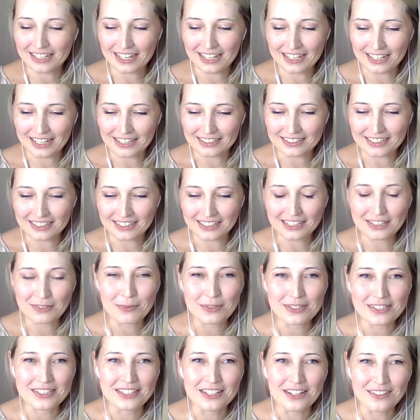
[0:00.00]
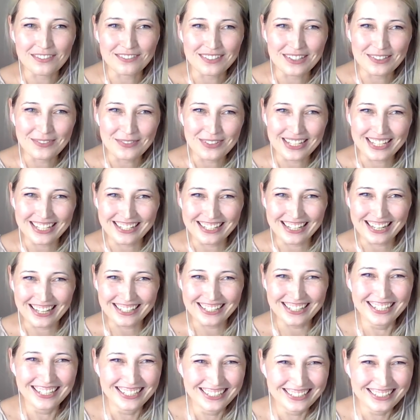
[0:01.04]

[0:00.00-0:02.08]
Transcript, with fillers: I think it was enough, and we can like